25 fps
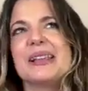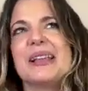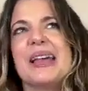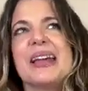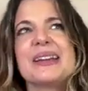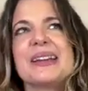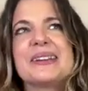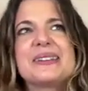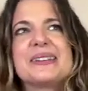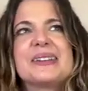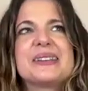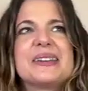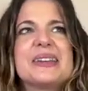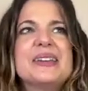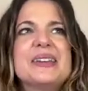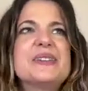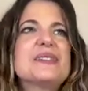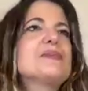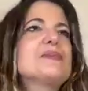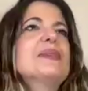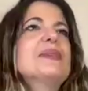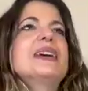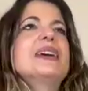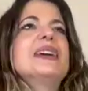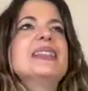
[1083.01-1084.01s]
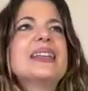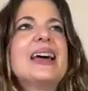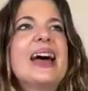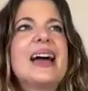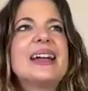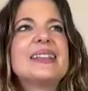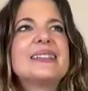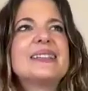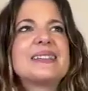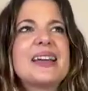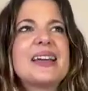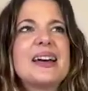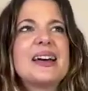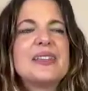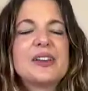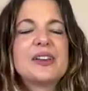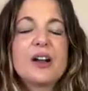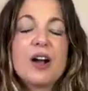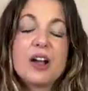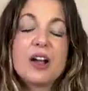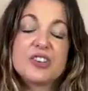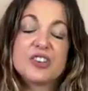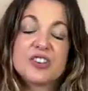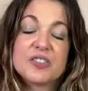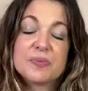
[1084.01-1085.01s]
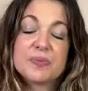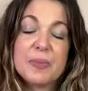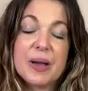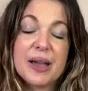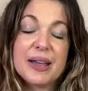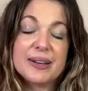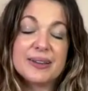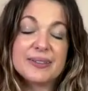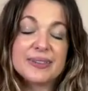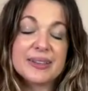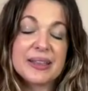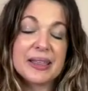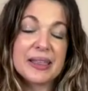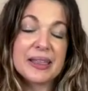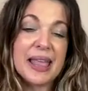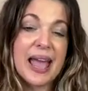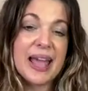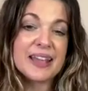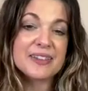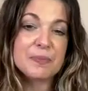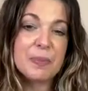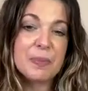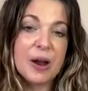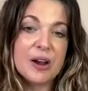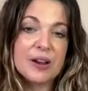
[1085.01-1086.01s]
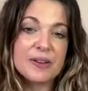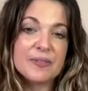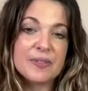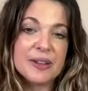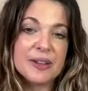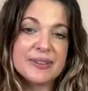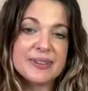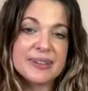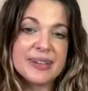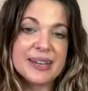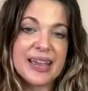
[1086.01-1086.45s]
likes to tease me that the conscious mind is the last part of us